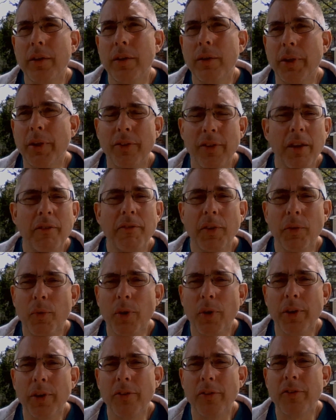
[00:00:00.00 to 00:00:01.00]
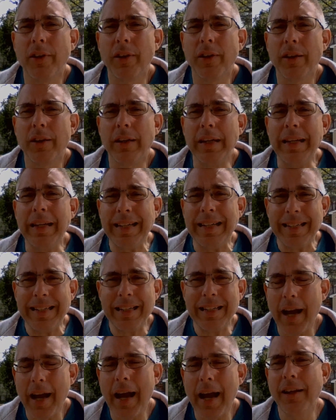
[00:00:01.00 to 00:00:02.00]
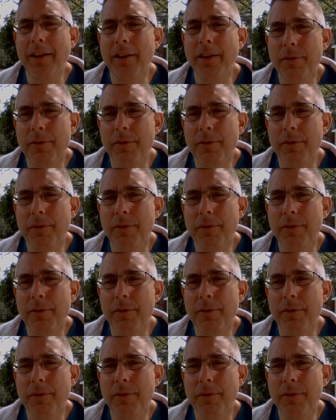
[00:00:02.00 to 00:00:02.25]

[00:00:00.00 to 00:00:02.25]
But if you want a different kind of